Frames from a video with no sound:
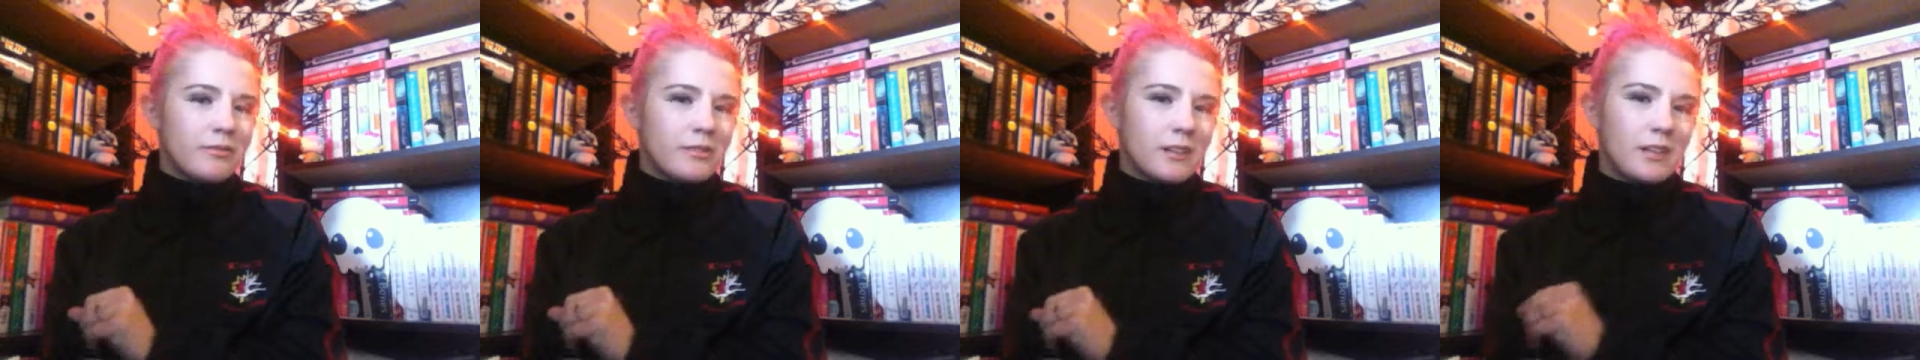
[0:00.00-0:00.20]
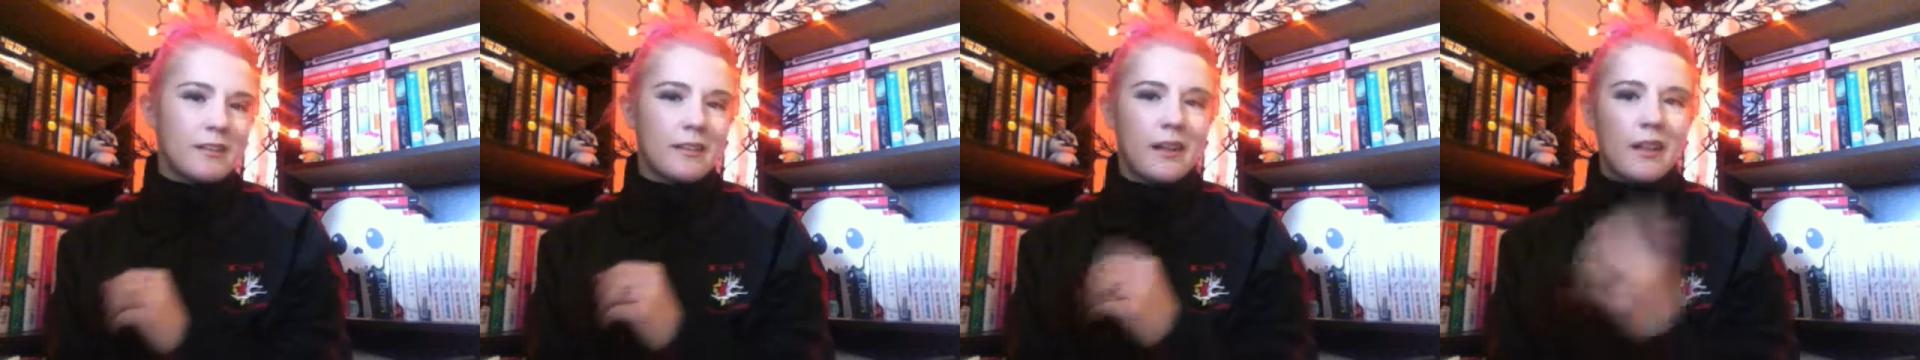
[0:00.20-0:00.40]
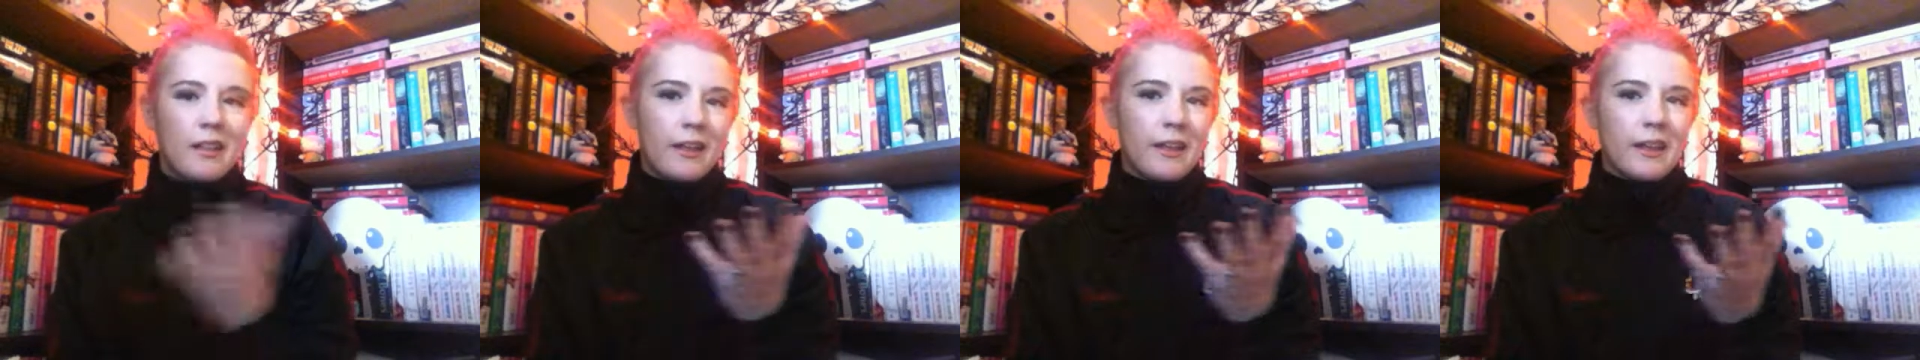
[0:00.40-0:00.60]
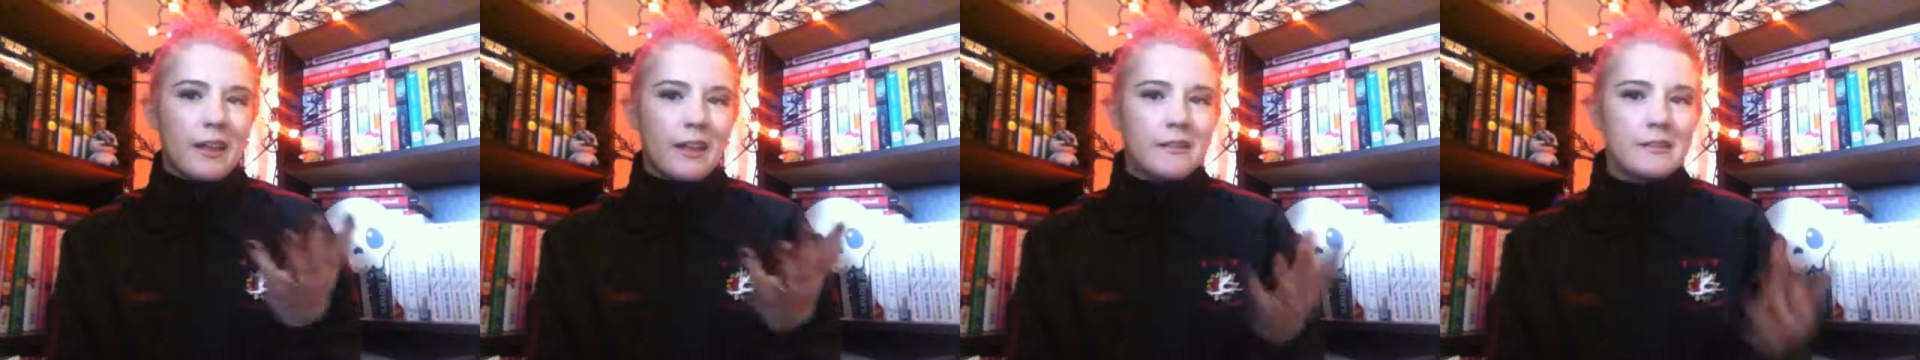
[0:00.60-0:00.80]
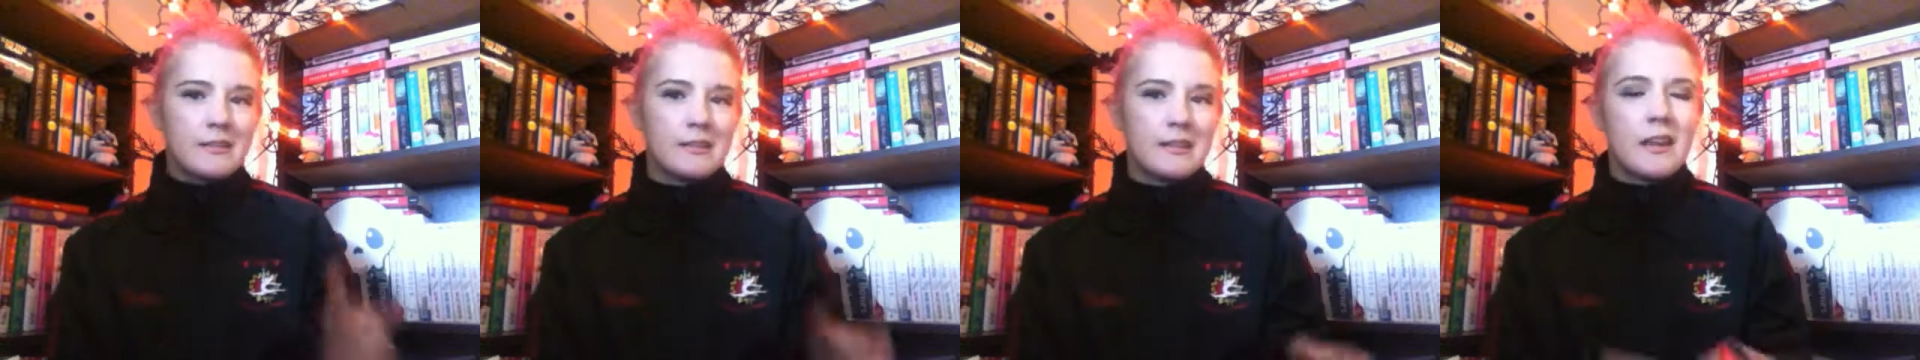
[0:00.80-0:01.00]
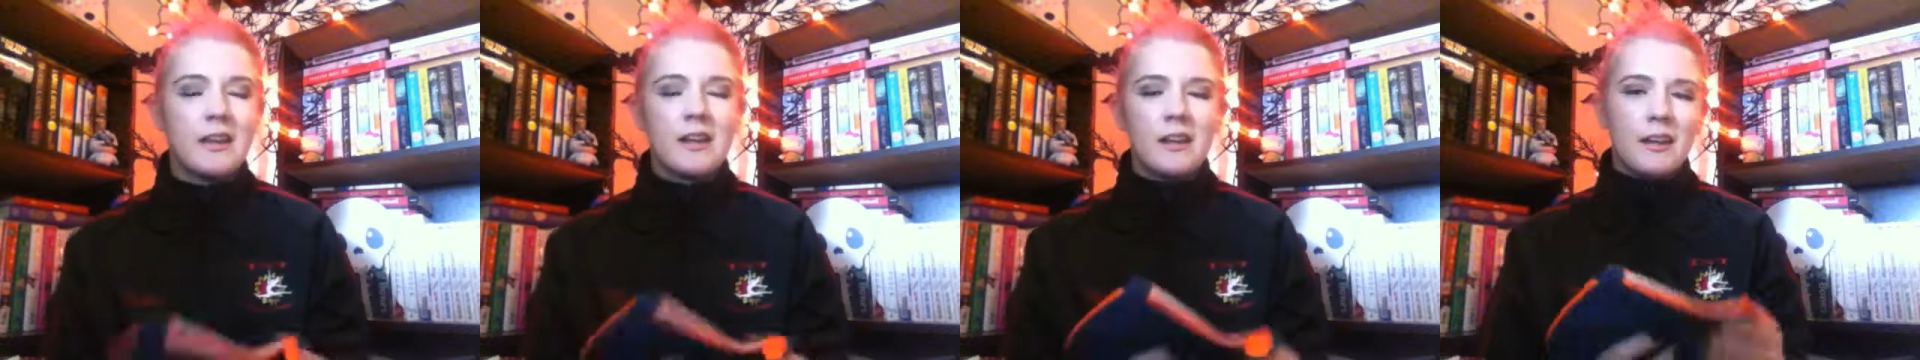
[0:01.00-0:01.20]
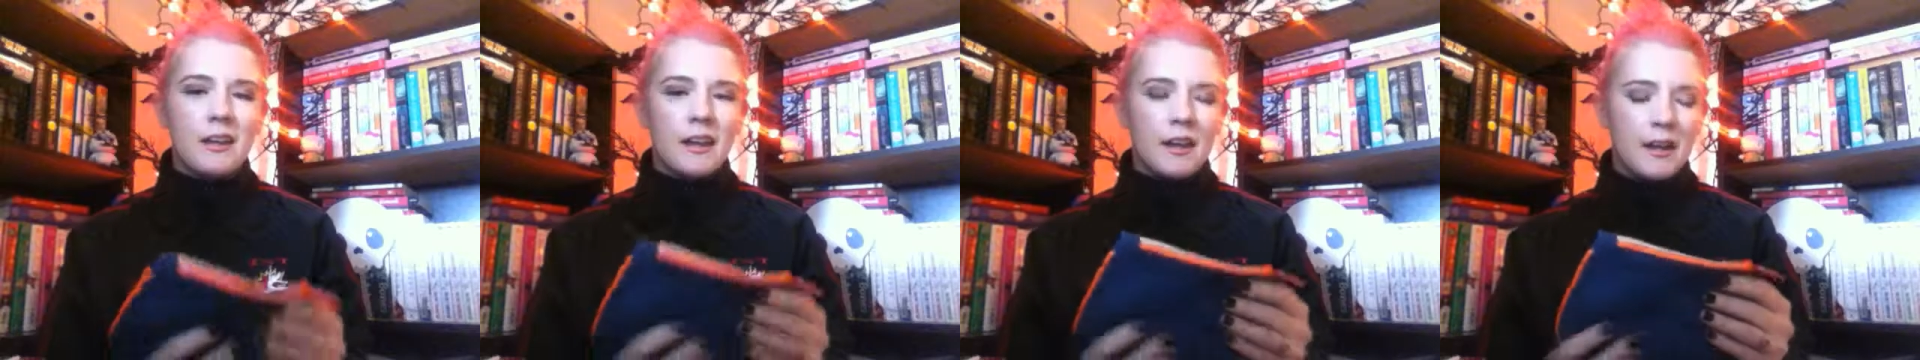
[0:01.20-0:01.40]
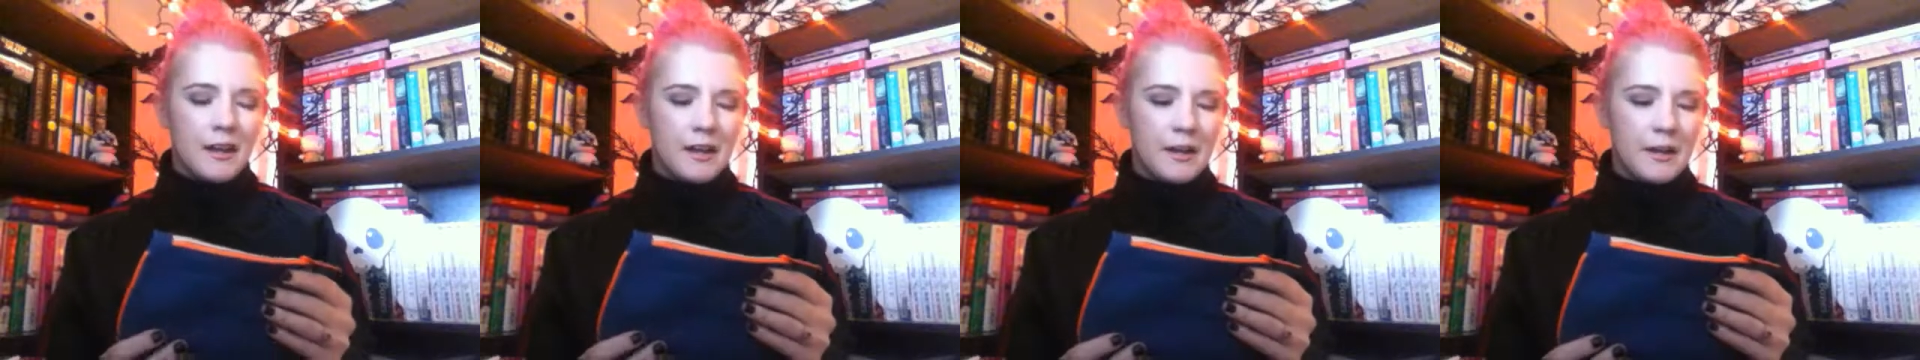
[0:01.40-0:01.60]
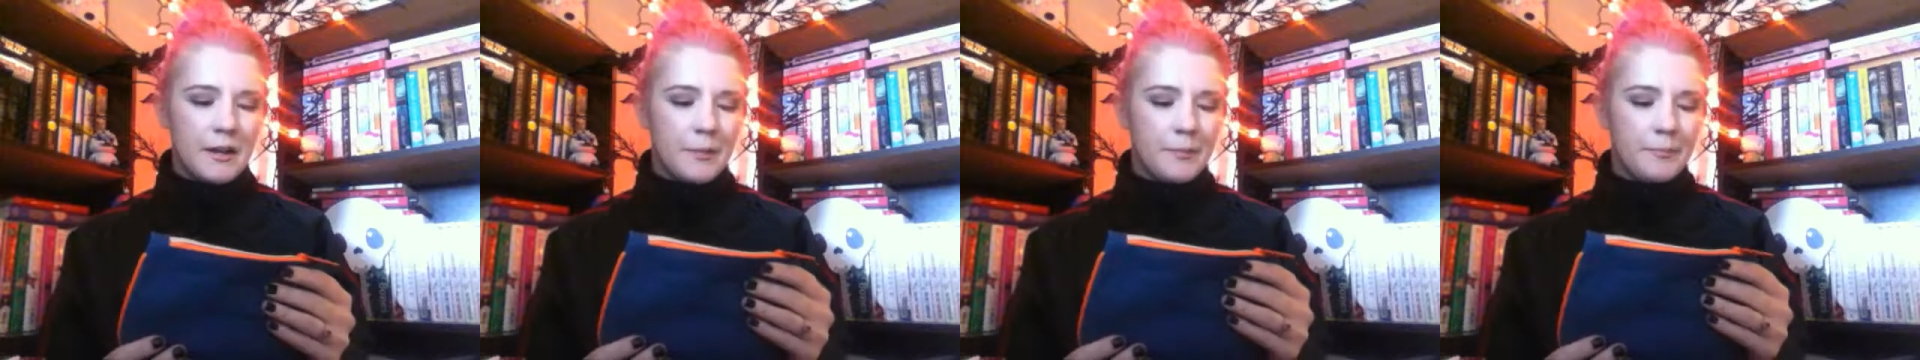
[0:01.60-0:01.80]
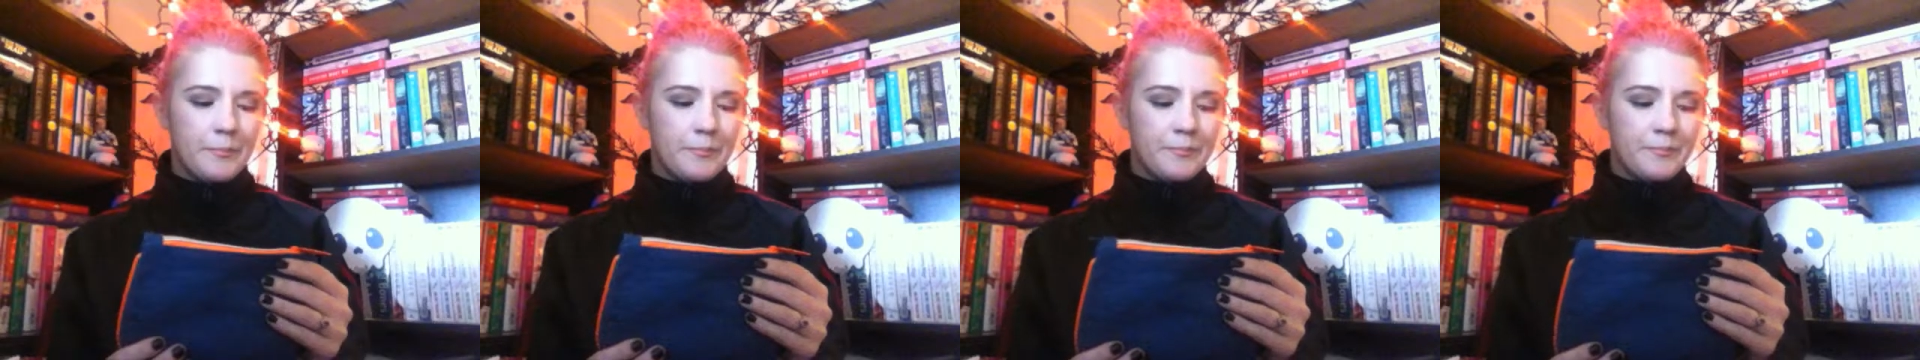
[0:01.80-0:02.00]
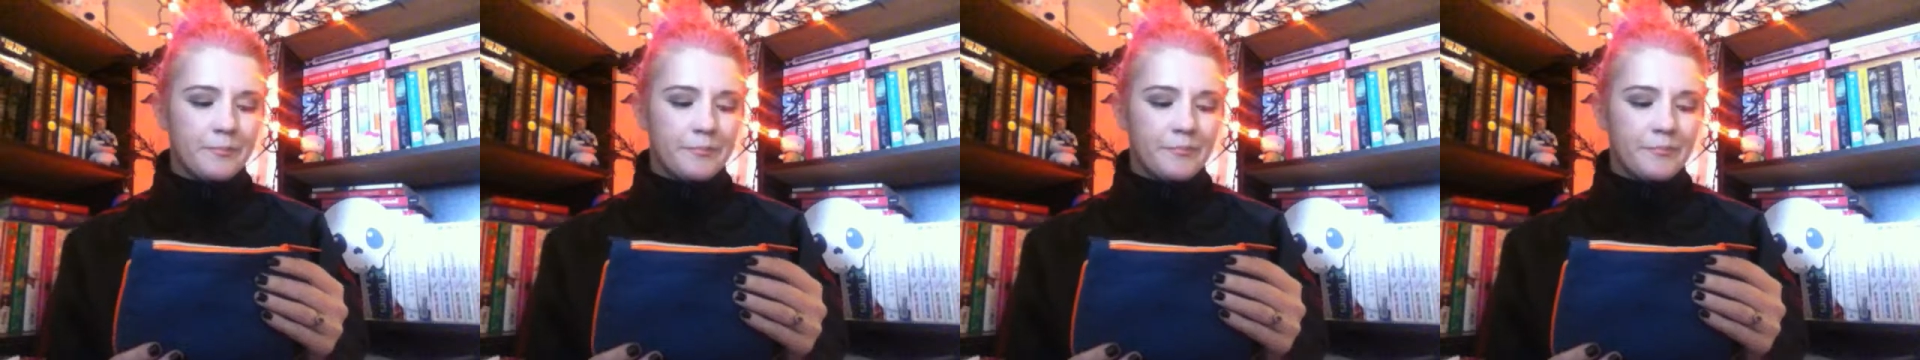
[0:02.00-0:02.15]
because I like it. Um,